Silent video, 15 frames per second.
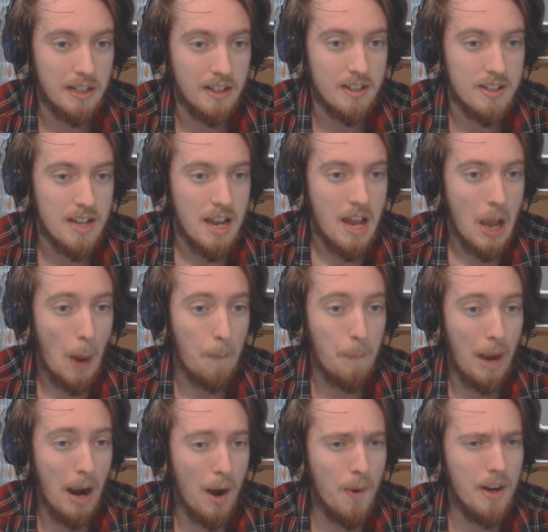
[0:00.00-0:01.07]
because
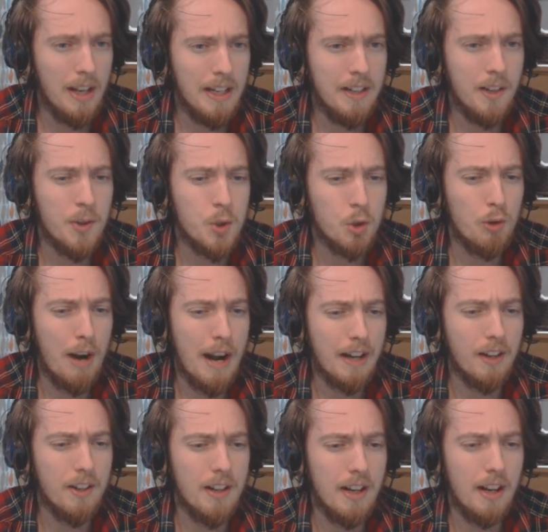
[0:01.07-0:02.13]
apparently the
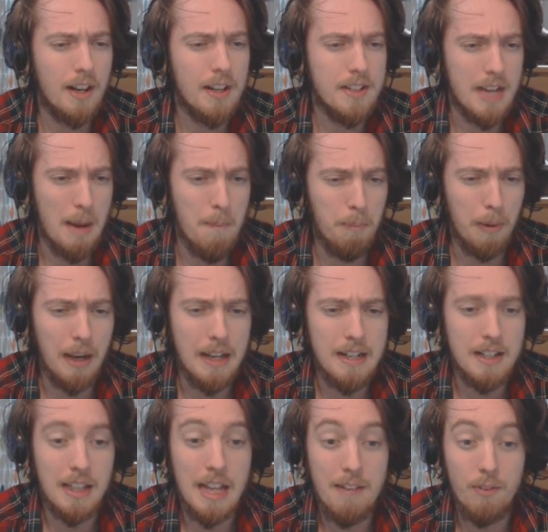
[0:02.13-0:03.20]
dragon
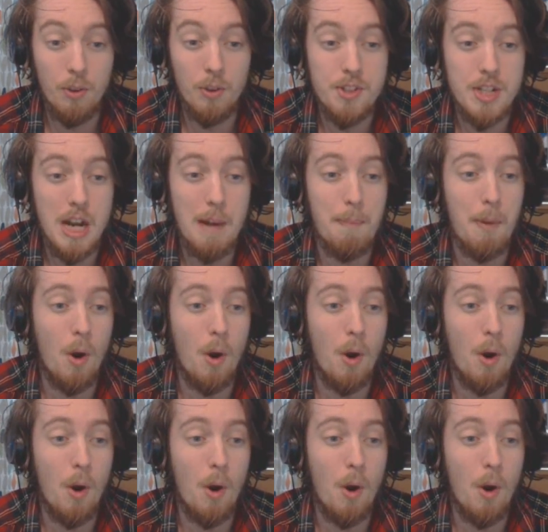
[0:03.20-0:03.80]
template levels up.